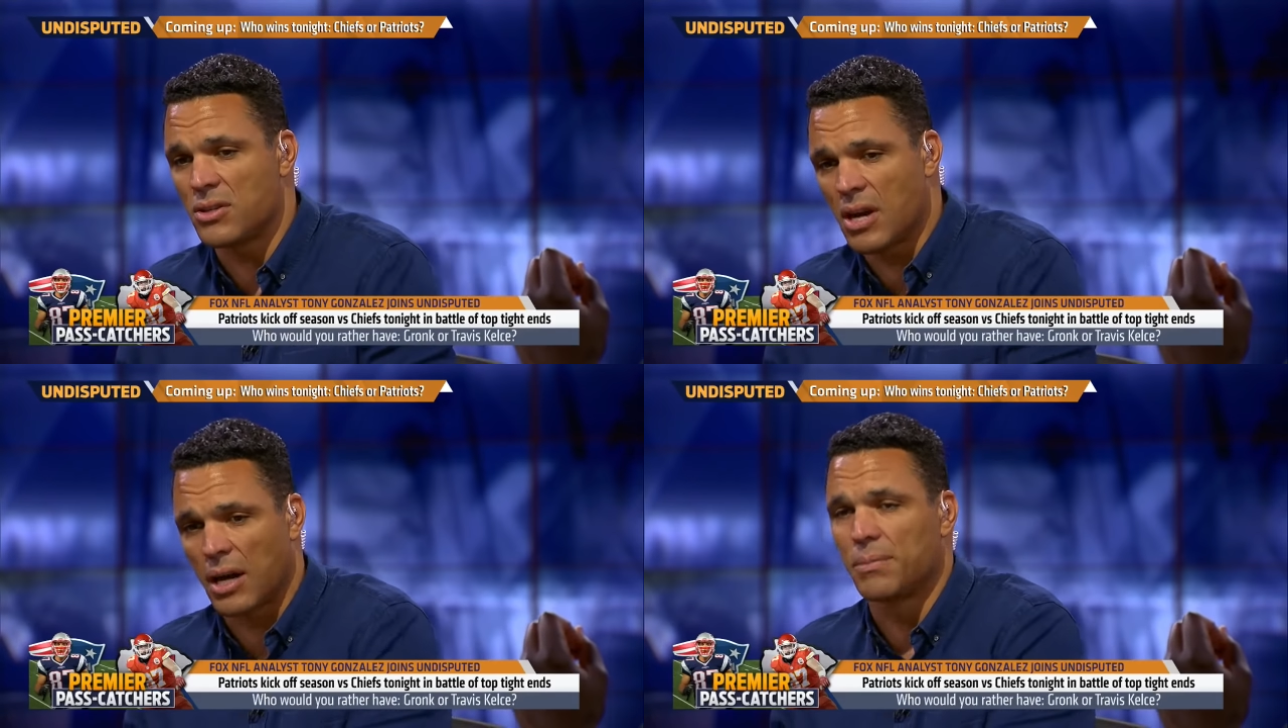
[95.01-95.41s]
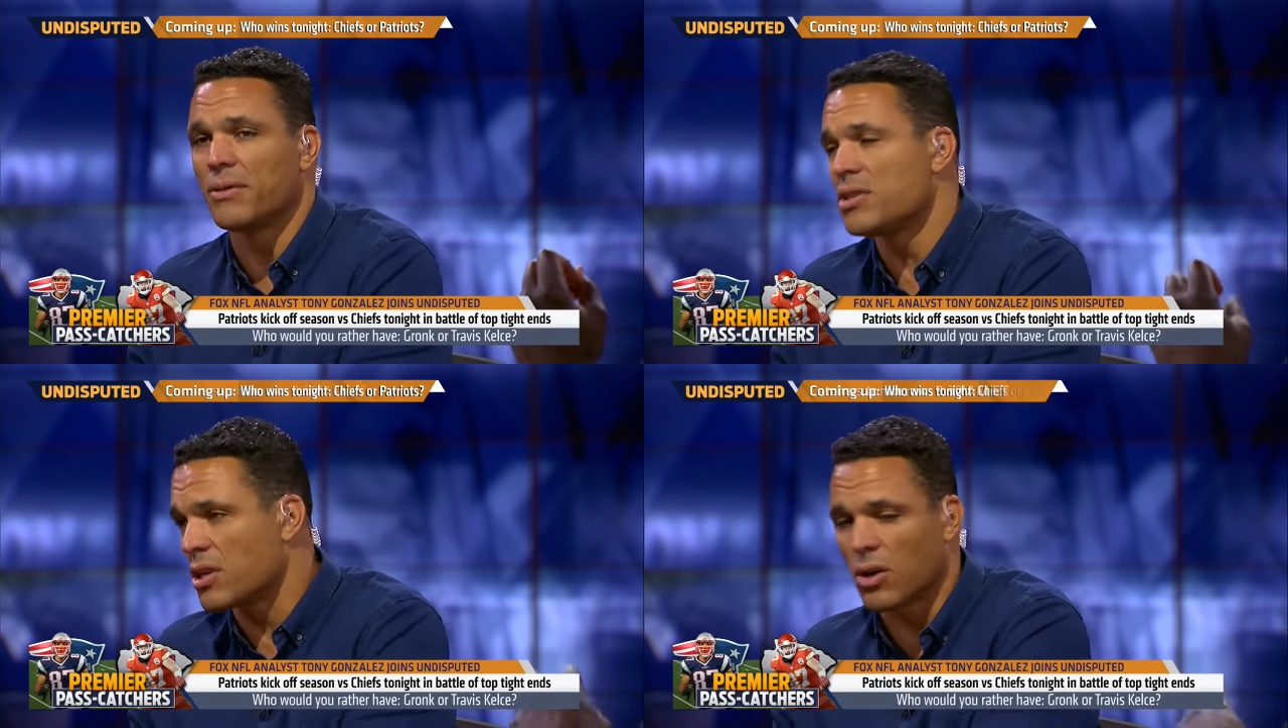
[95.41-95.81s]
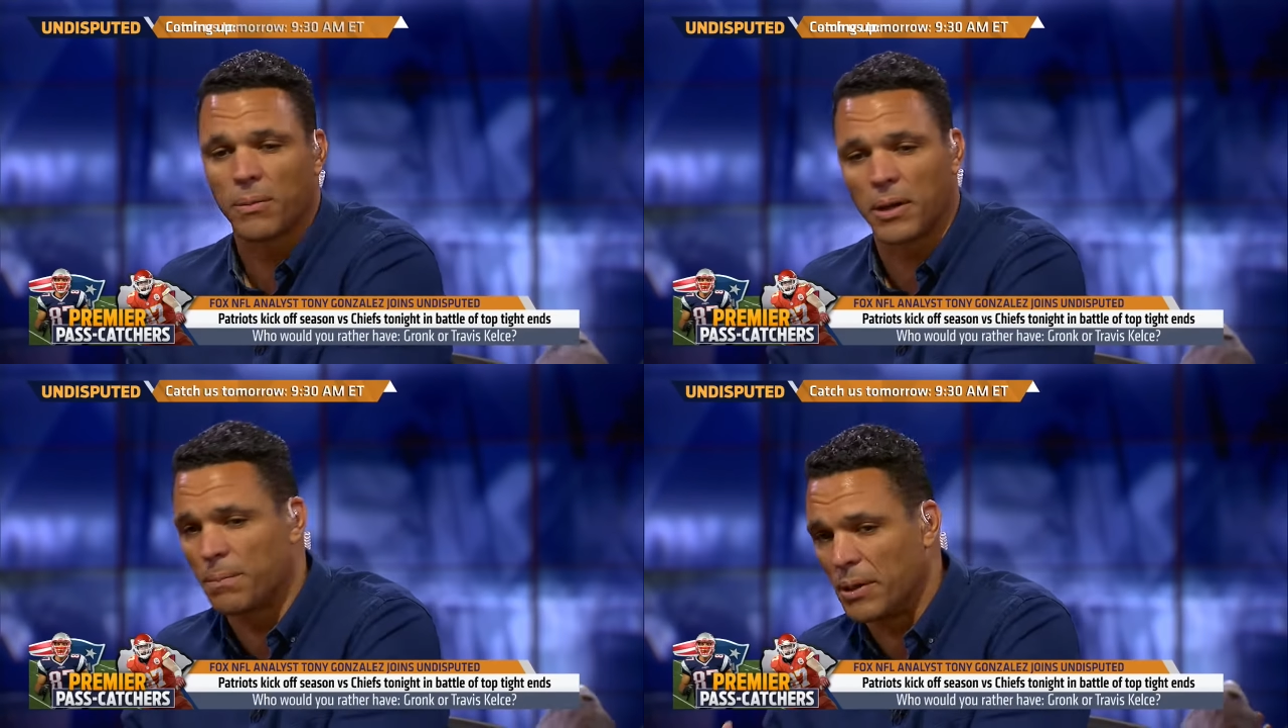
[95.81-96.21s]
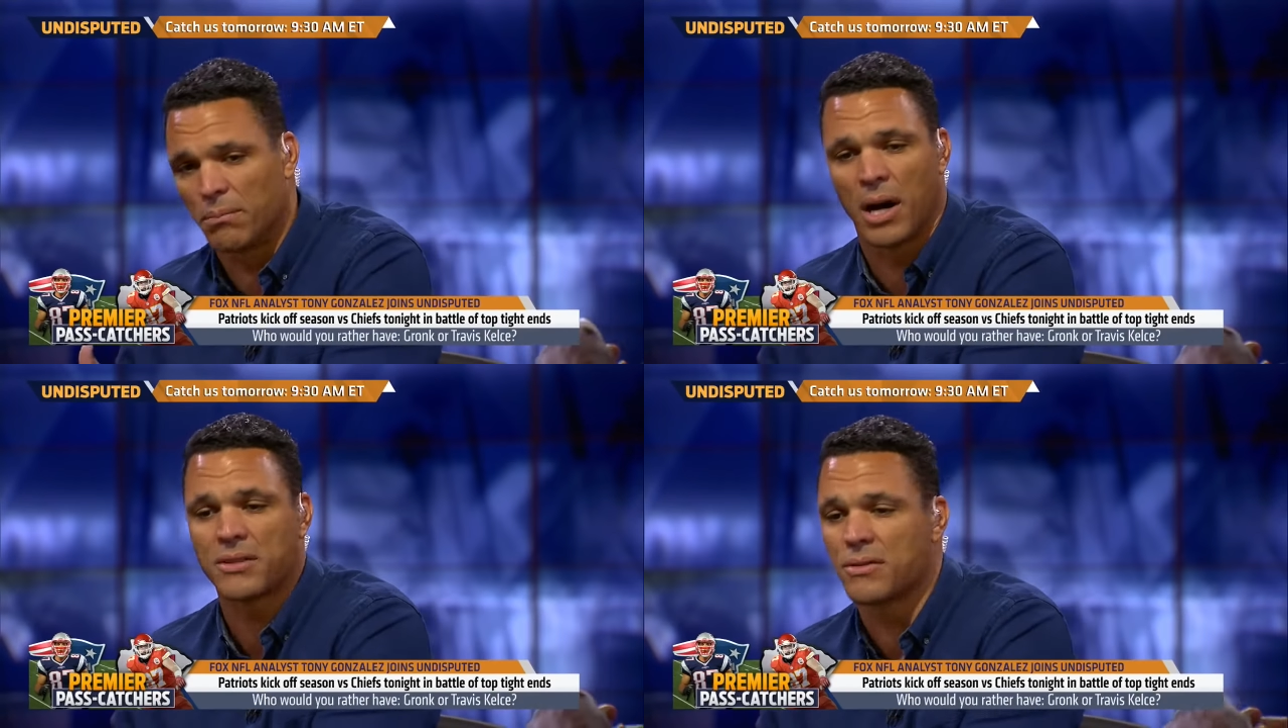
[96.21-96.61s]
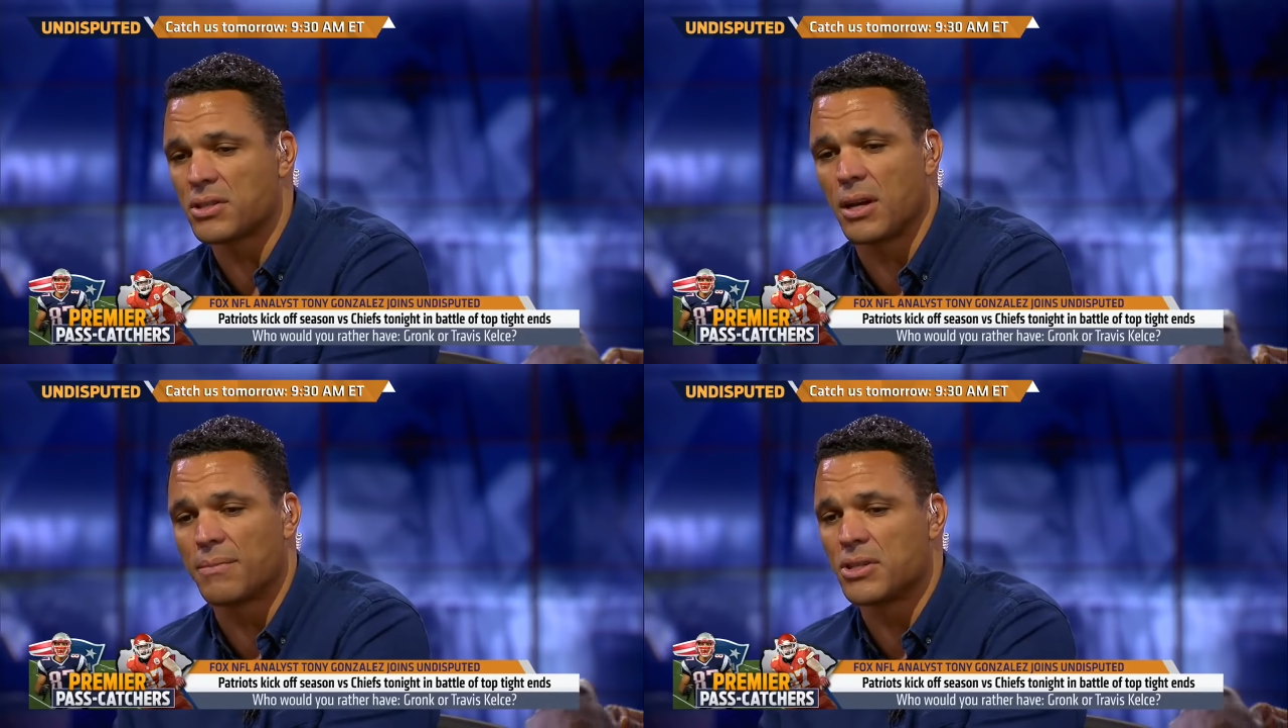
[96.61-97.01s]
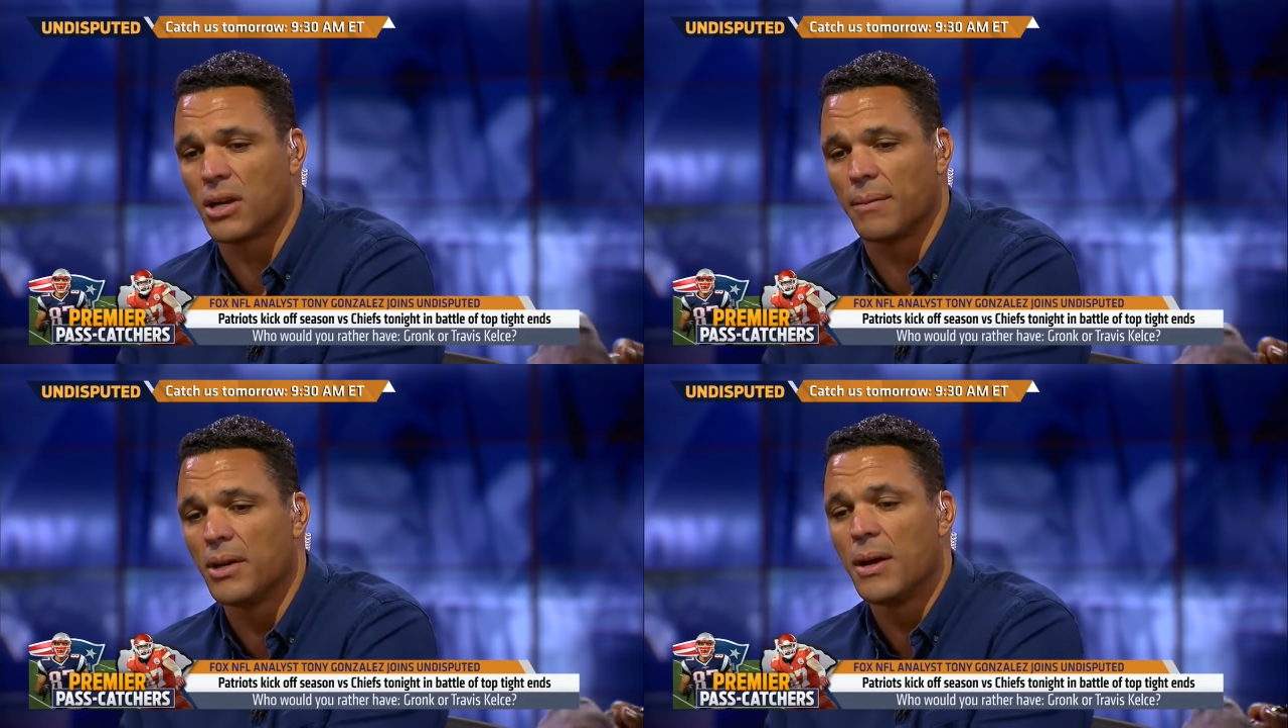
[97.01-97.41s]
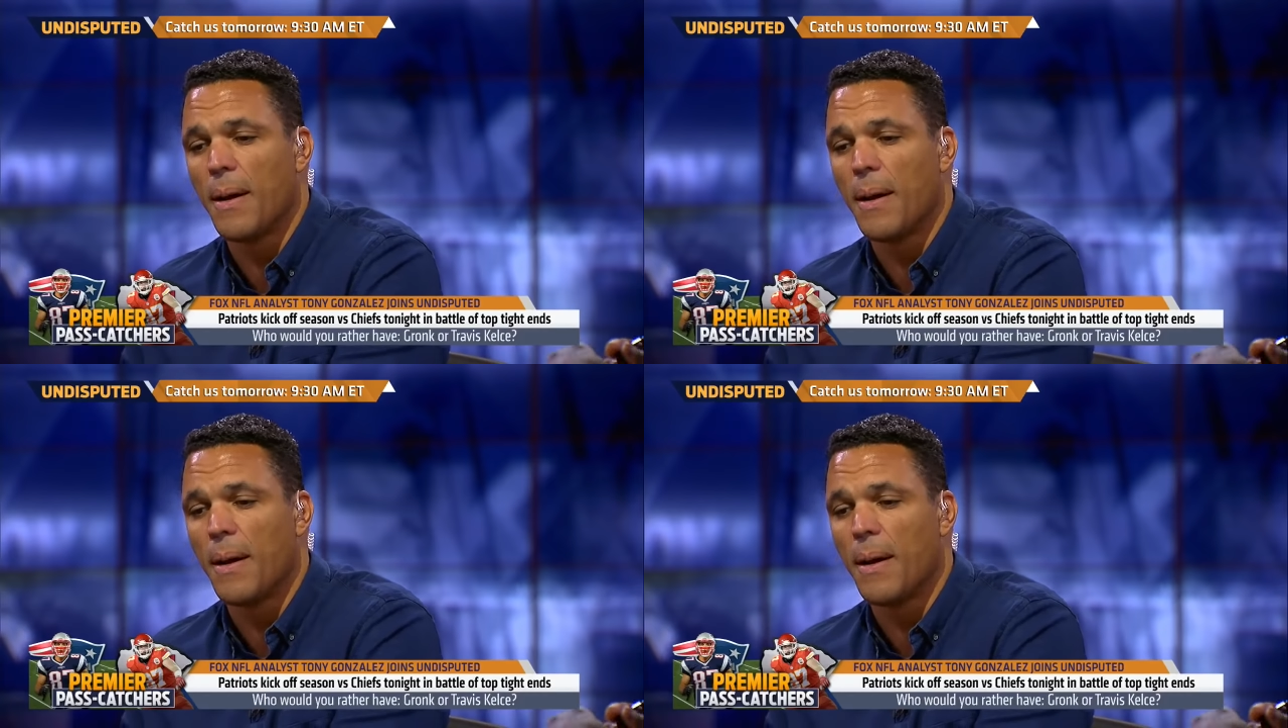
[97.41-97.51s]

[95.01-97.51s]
you got to believe he's going to go up there and put monstrous numbers up.